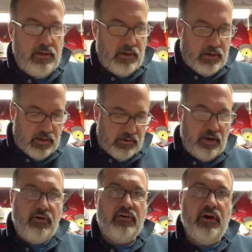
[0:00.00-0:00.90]
and take
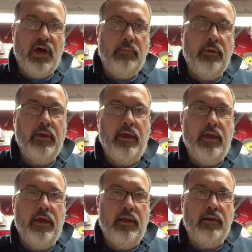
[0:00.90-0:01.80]
your time
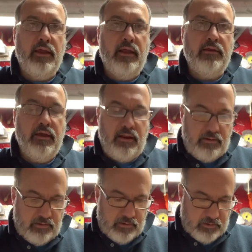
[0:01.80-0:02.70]
and get
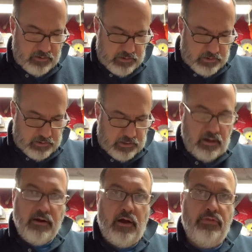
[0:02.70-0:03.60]
it and
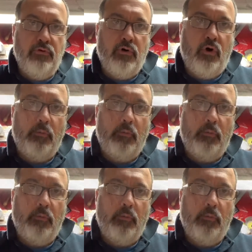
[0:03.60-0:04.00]
cut through the hole.